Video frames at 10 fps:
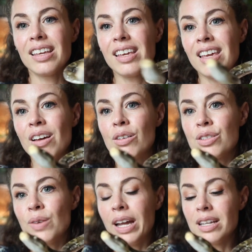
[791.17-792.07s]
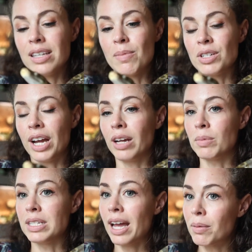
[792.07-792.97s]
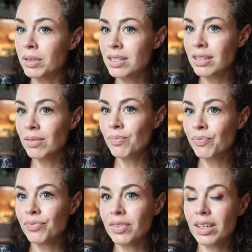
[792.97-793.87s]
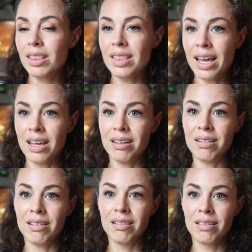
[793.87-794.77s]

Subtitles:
He also has a much higher metabolism than